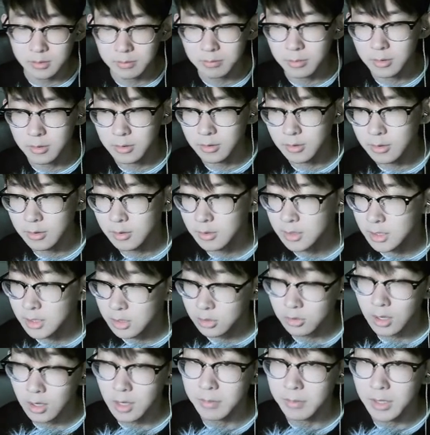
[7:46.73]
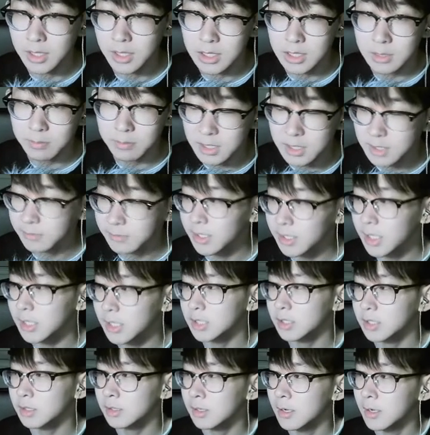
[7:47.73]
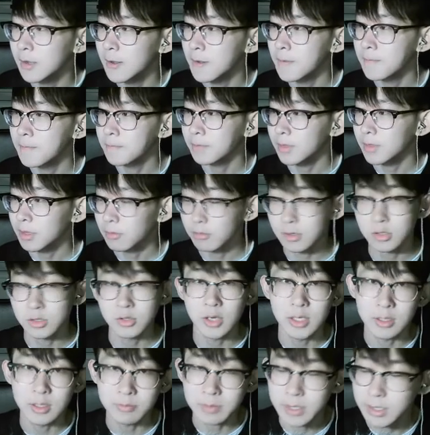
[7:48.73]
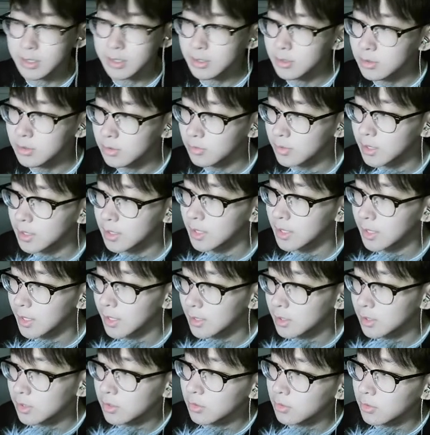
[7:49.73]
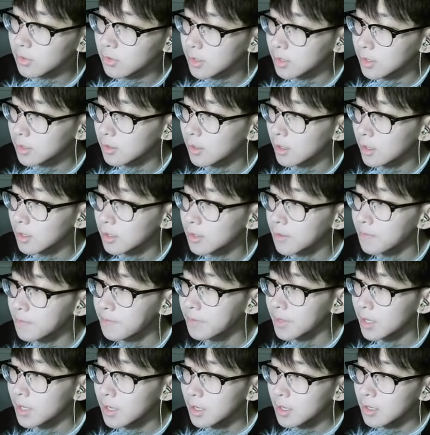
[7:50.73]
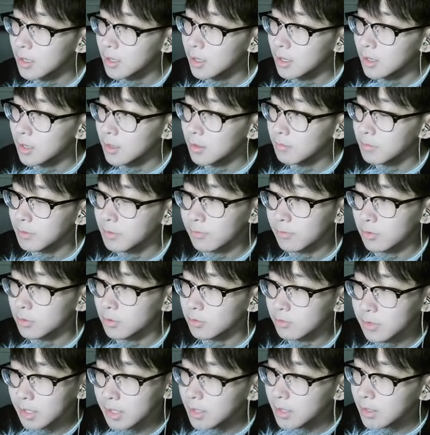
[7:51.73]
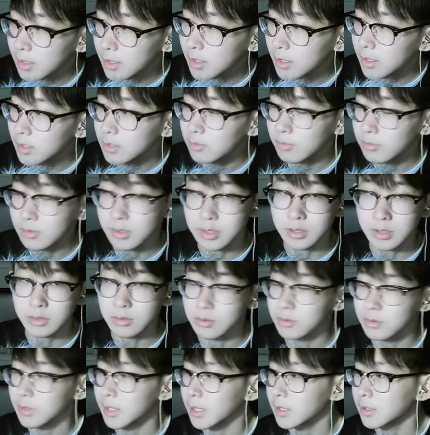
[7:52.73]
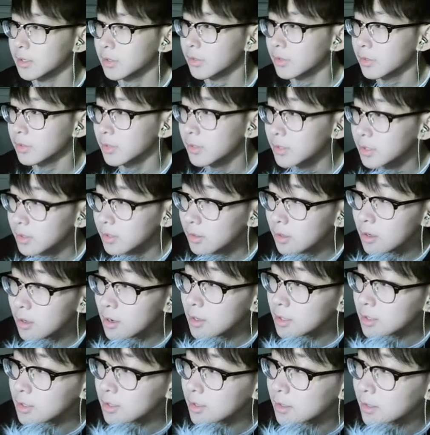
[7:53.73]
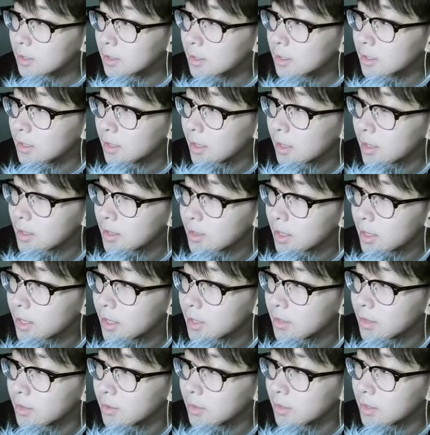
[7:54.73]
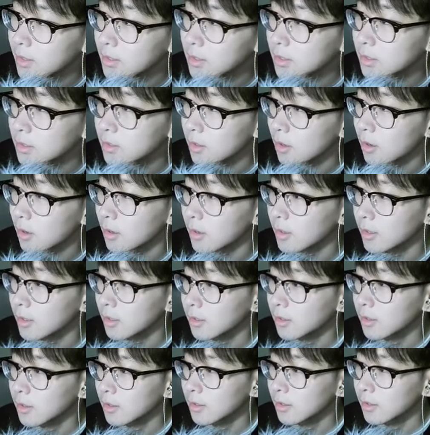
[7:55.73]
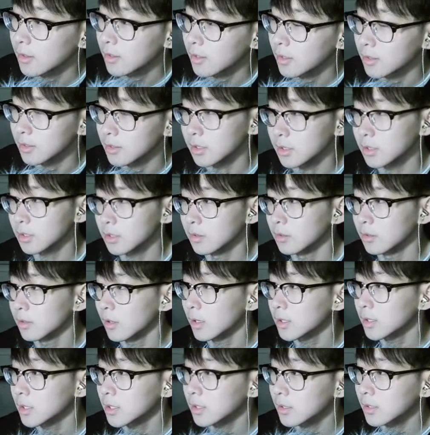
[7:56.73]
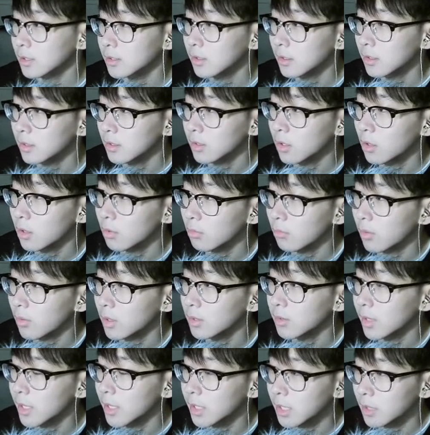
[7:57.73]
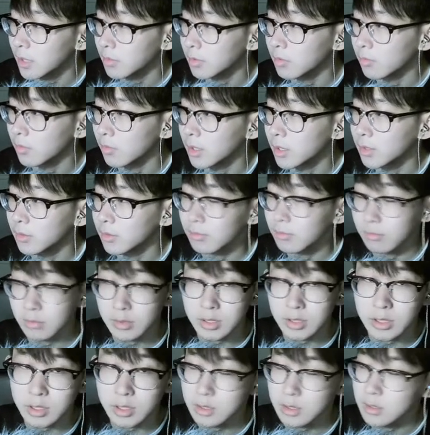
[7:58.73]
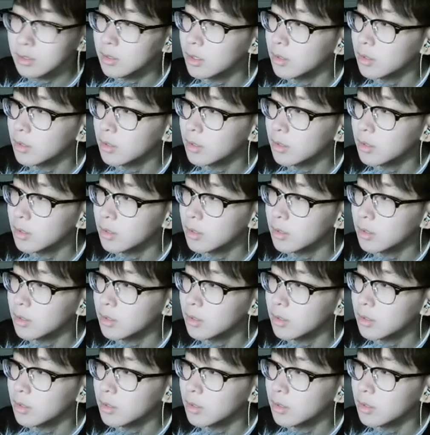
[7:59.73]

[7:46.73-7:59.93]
per described by the specification, we're trying to be doing the asynchronous clock. Before doing anything else, we're just doing the asynchronous clock, and then this is our conditional logic. Load 1, enable 1, we're just going to